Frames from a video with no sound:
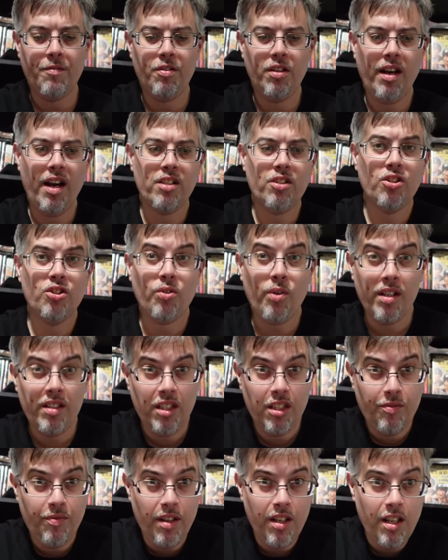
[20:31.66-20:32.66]
if you guys enjoyed
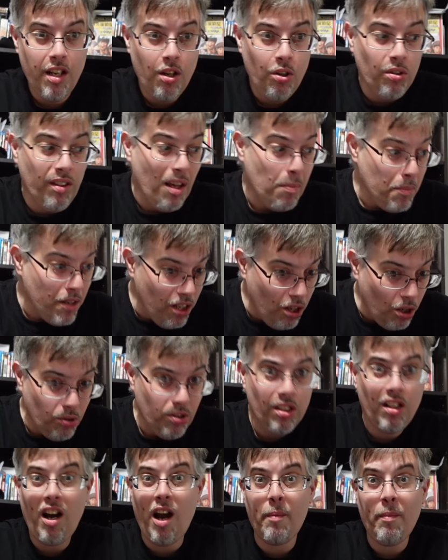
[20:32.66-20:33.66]
this video, let me know in
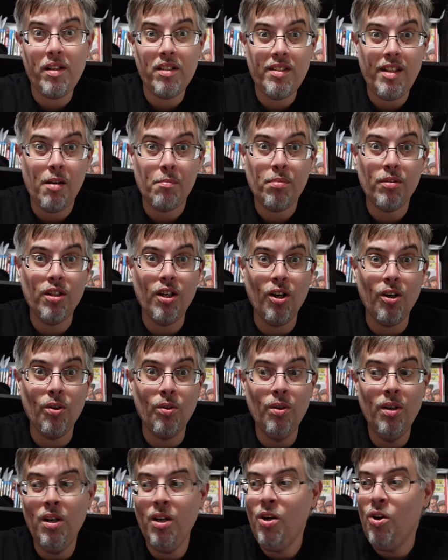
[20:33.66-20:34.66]
the comments down
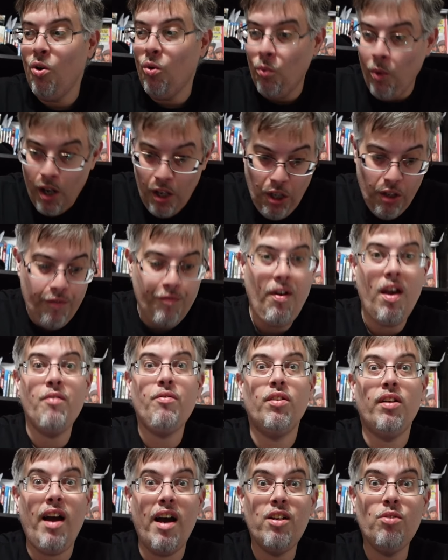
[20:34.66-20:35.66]
below what your
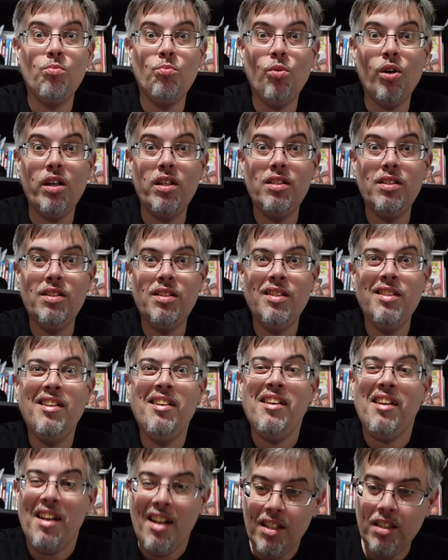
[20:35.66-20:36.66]
favorite item was
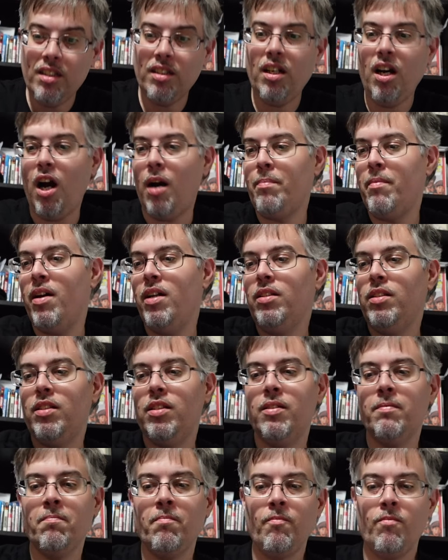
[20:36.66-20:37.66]
in the
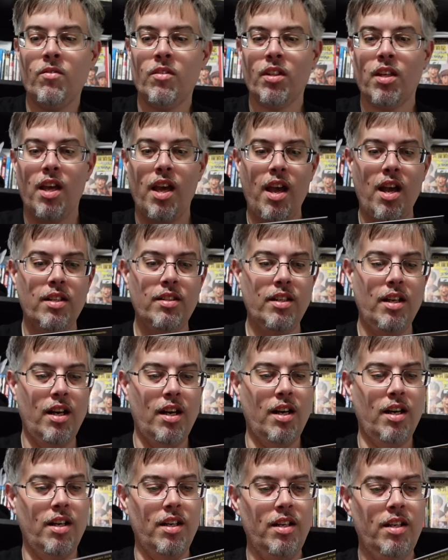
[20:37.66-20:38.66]
comments. And
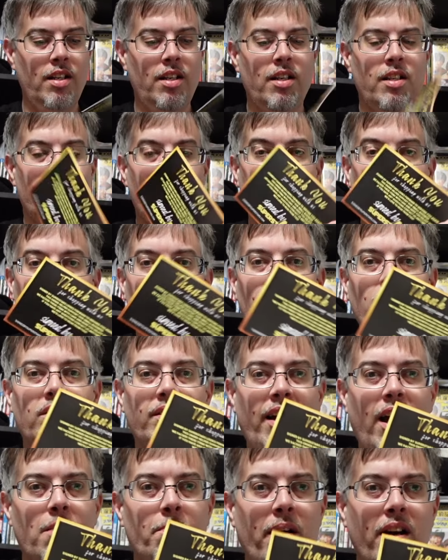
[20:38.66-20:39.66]
uh, thank you,
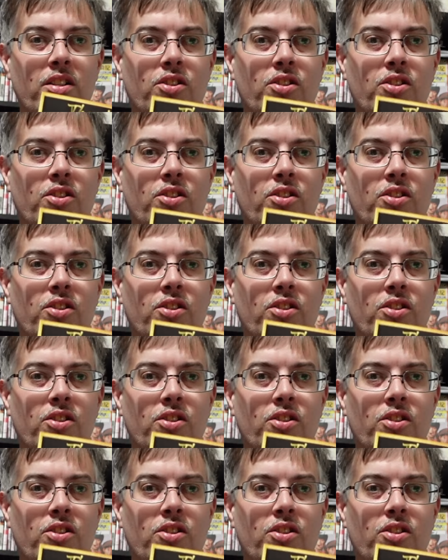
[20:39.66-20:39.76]
Signed by